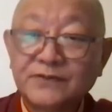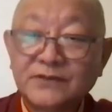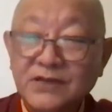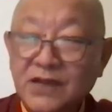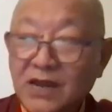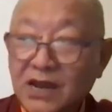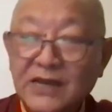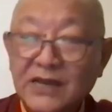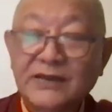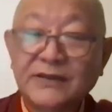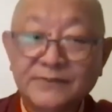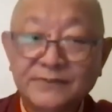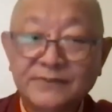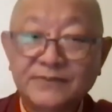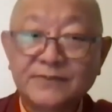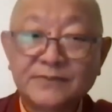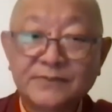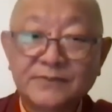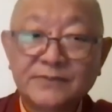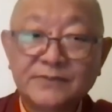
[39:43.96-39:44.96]
time.
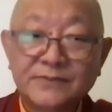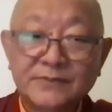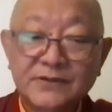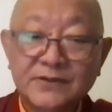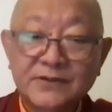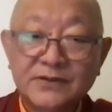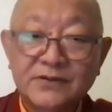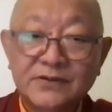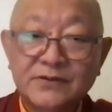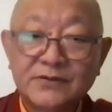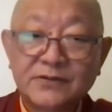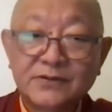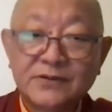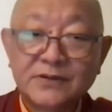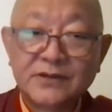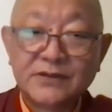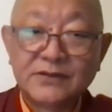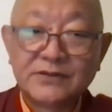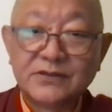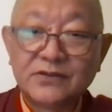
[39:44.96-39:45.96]

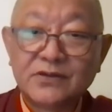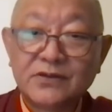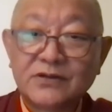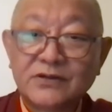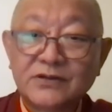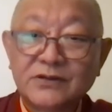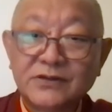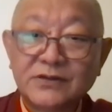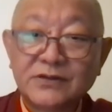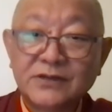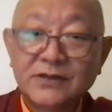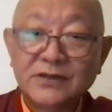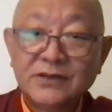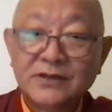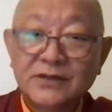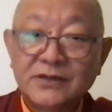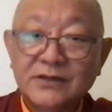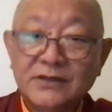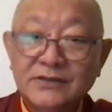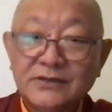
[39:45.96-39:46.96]
It's not
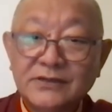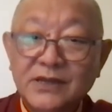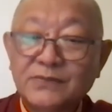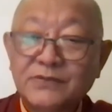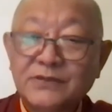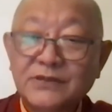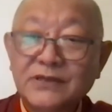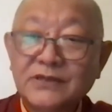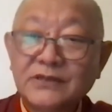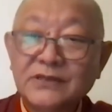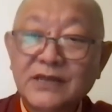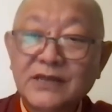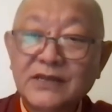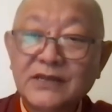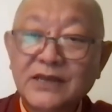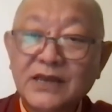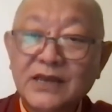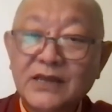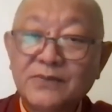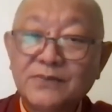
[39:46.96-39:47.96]
something
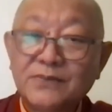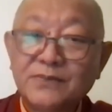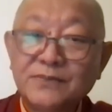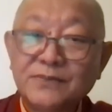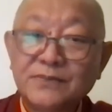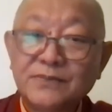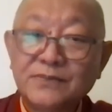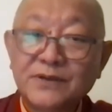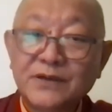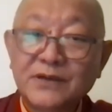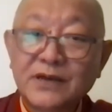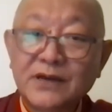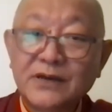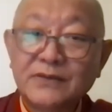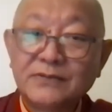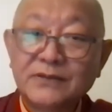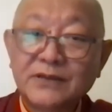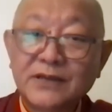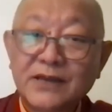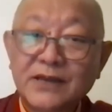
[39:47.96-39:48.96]
that can
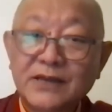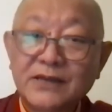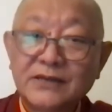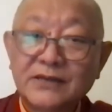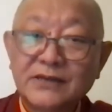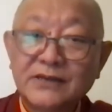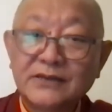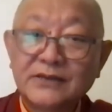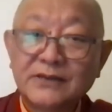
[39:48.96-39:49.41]
become like